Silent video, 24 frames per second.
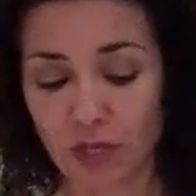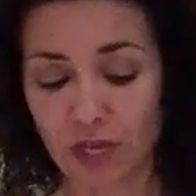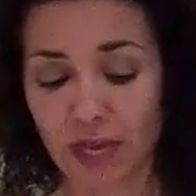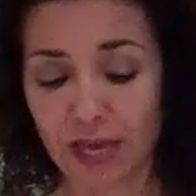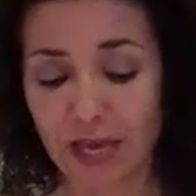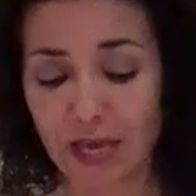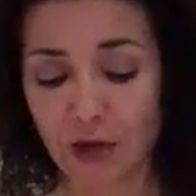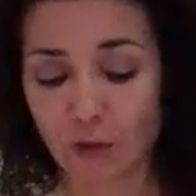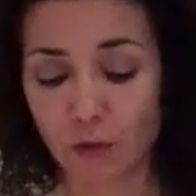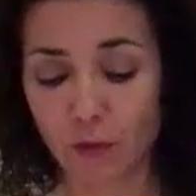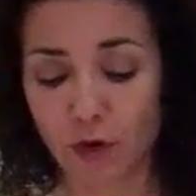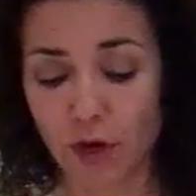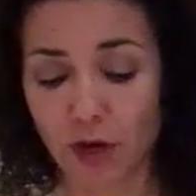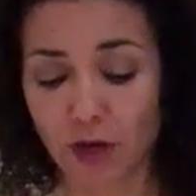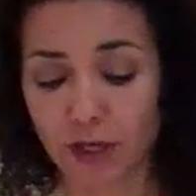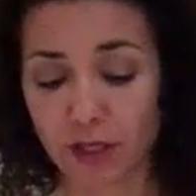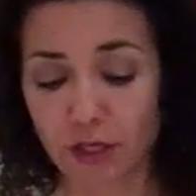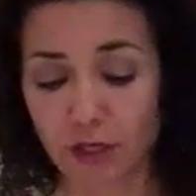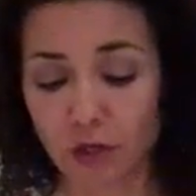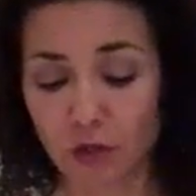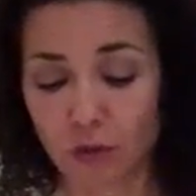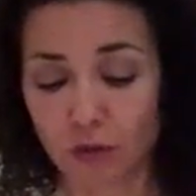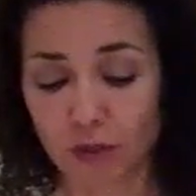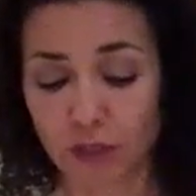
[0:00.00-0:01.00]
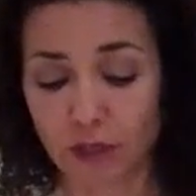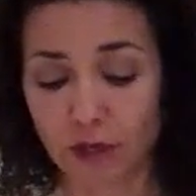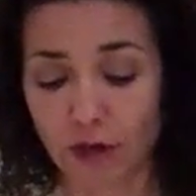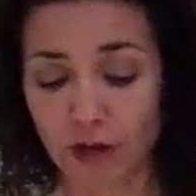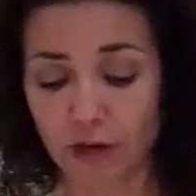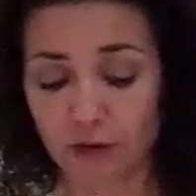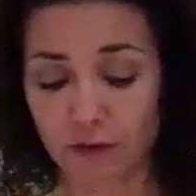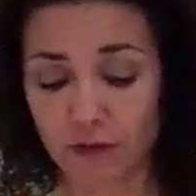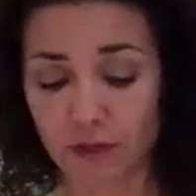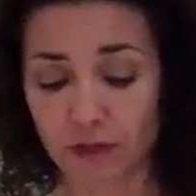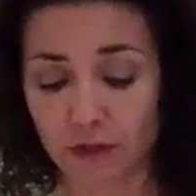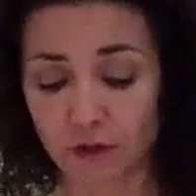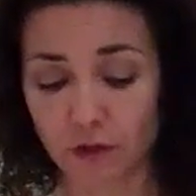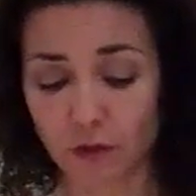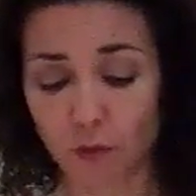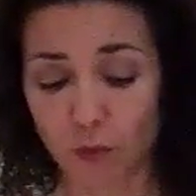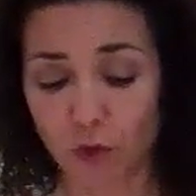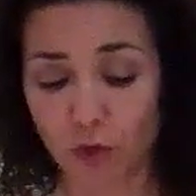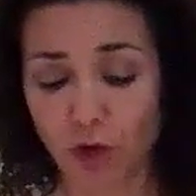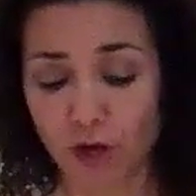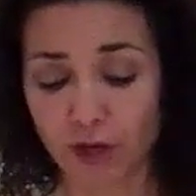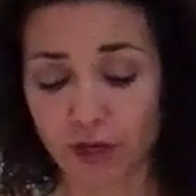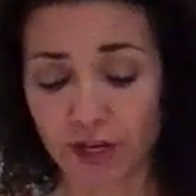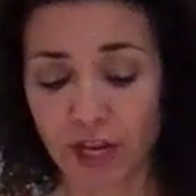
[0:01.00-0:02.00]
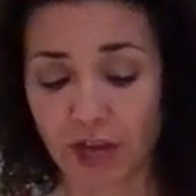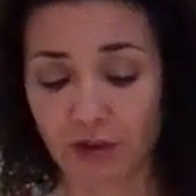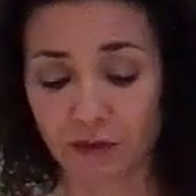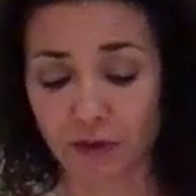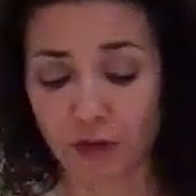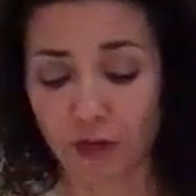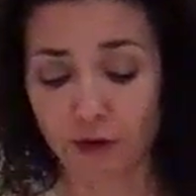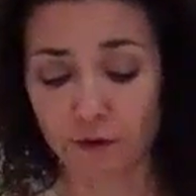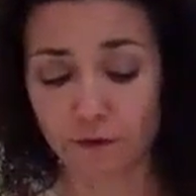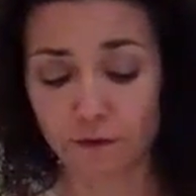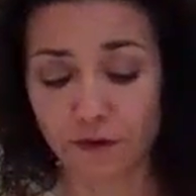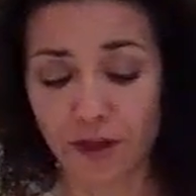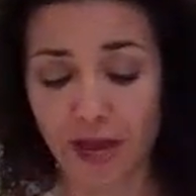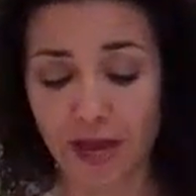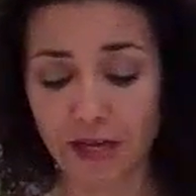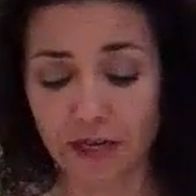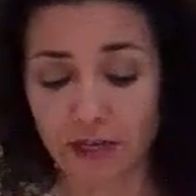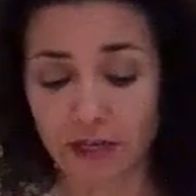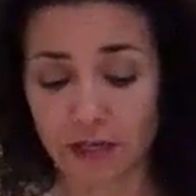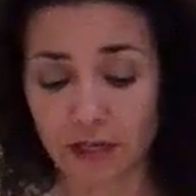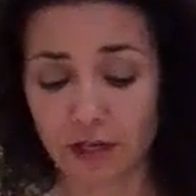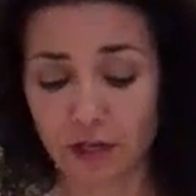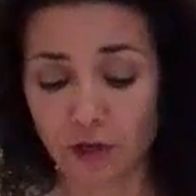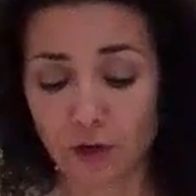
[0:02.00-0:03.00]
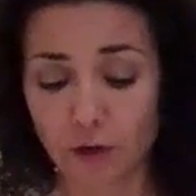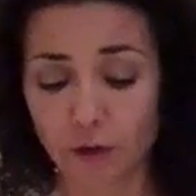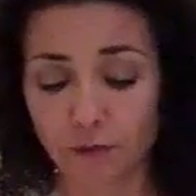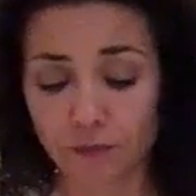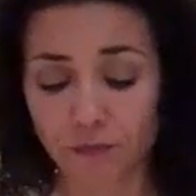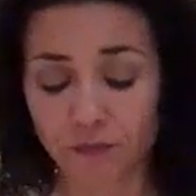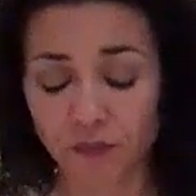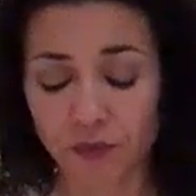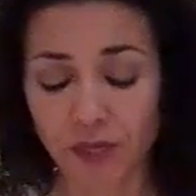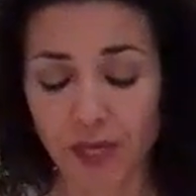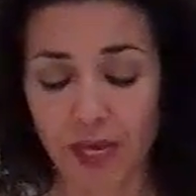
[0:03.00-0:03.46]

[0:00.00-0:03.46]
A, we're not going to use a lot of it, we're not going to have a lot of fat in here,